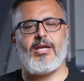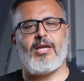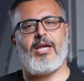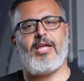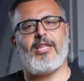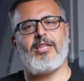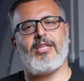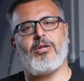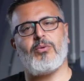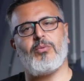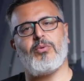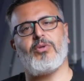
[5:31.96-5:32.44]

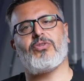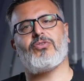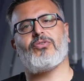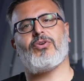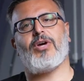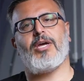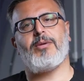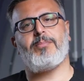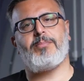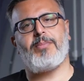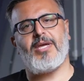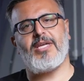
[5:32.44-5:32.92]
and then we
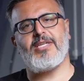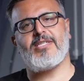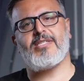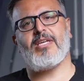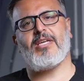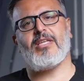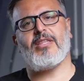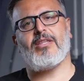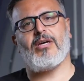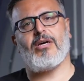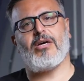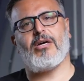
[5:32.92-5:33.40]
try
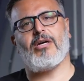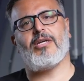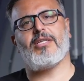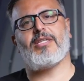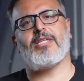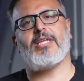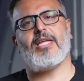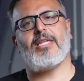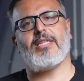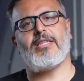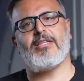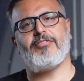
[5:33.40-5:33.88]
pacing the
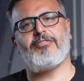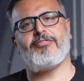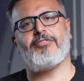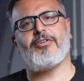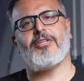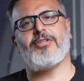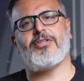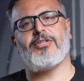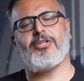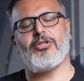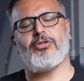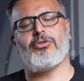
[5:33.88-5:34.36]
heart at
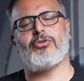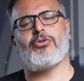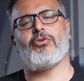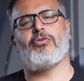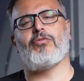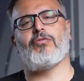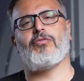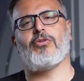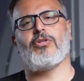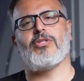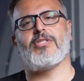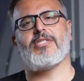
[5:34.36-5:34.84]
different
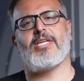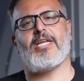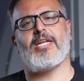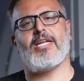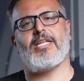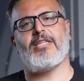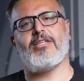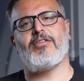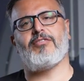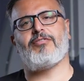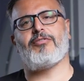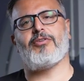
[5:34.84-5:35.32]
intervals and
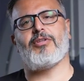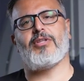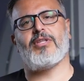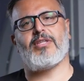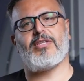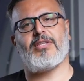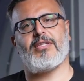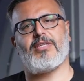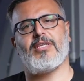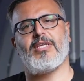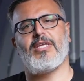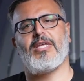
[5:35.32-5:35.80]
at different
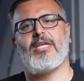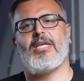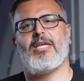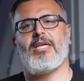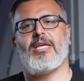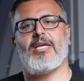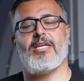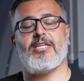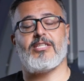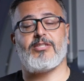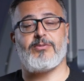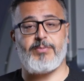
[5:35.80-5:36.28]

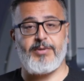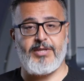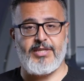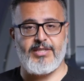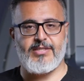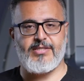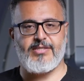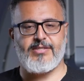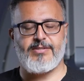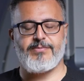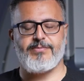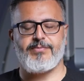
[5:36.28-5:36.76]

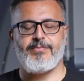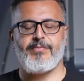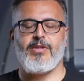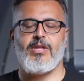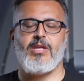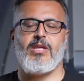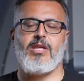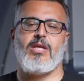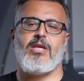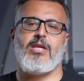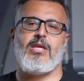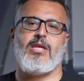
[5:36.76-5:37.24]
speeds.
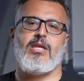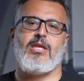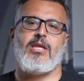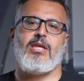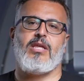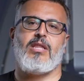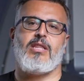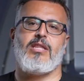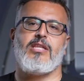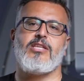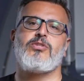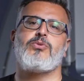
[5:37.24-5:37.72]

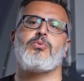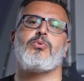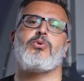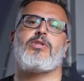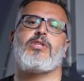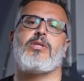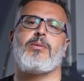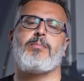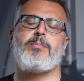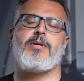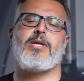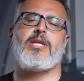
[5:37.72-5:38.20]
This
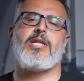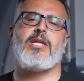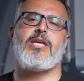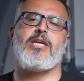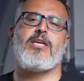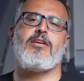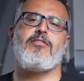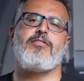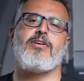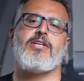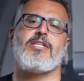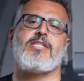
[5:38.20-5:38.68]
would typically
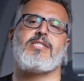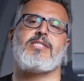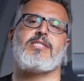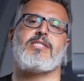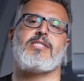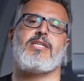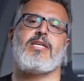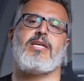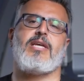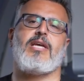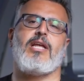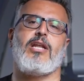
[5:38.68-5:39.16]
give
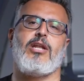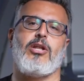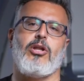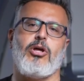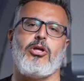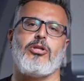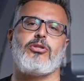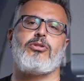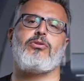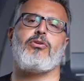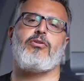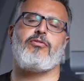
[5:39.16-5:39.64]
us a
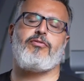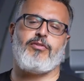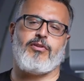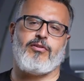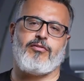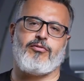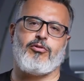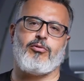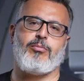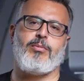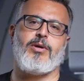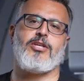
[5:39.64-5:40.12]
lot of
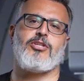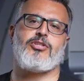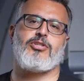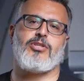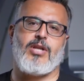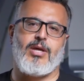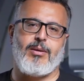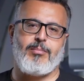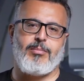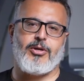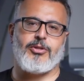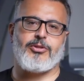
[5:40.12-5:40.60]

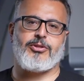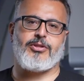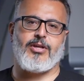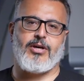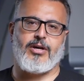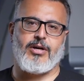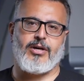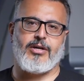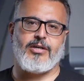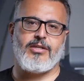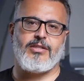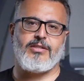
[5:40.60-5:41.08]
information about the
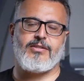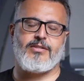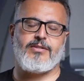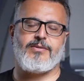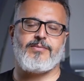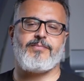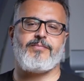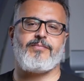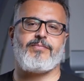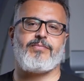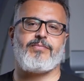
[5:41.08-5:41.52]
heart.